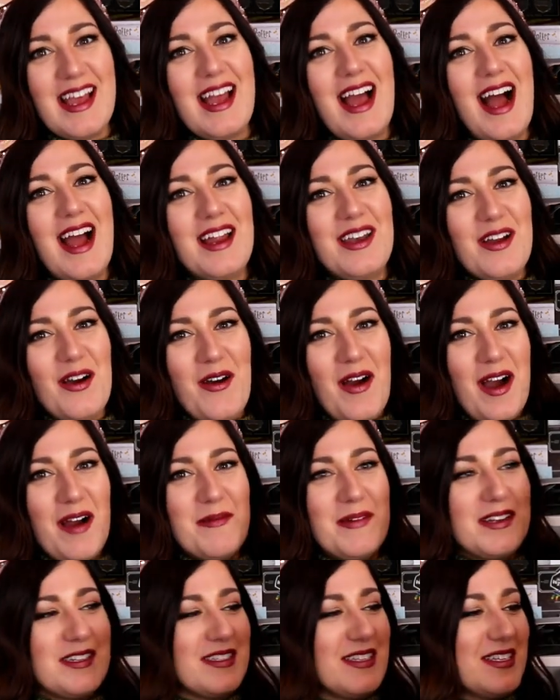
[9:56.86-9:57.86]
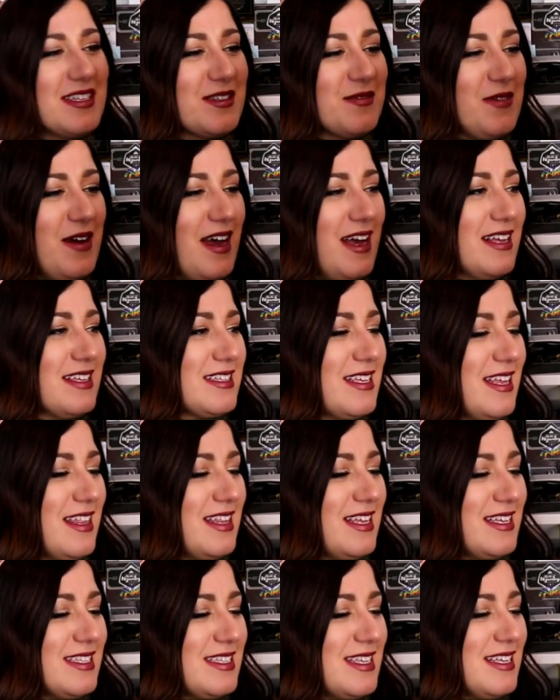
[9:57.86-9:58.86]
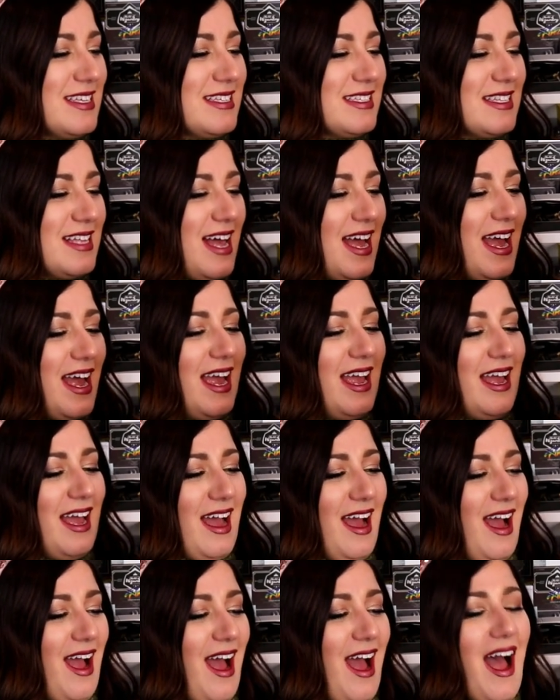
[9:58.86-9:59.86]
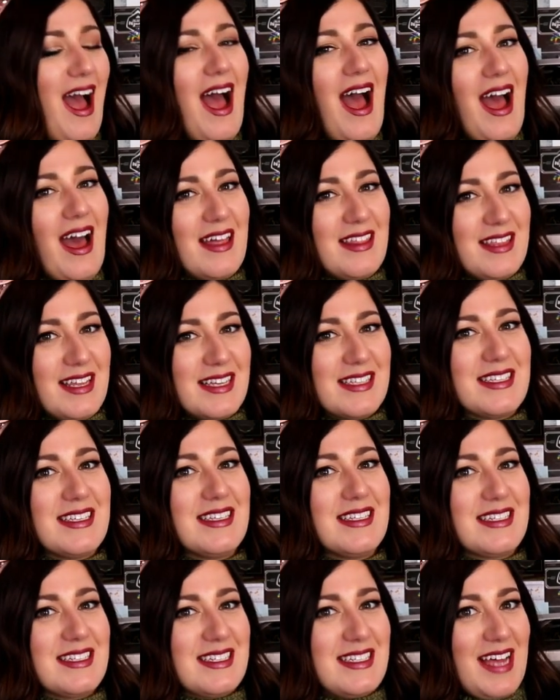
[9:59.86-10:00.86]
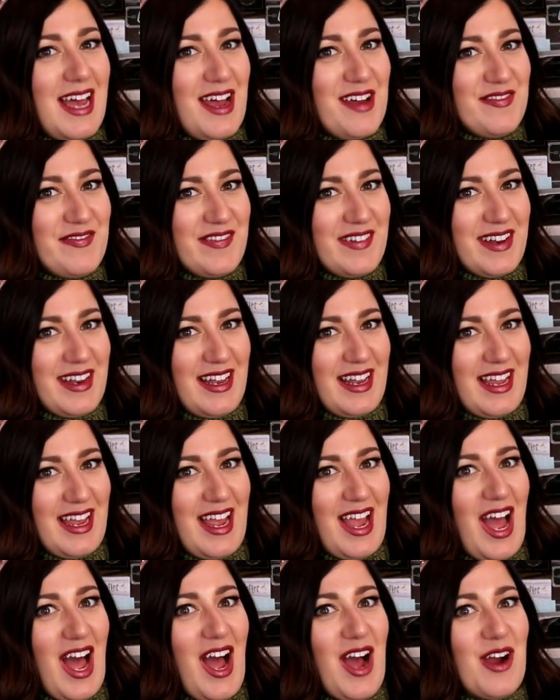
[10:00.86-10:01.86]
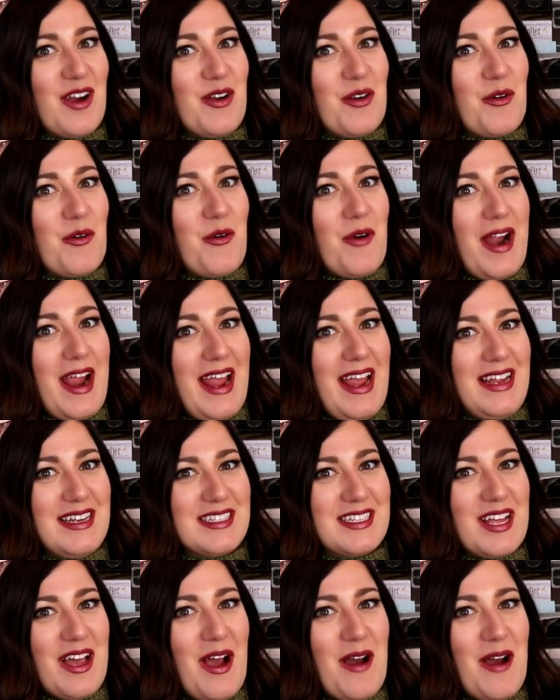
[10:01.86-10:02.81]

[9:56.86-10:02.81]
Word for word: I know how much this was. This is like, this is definitely a great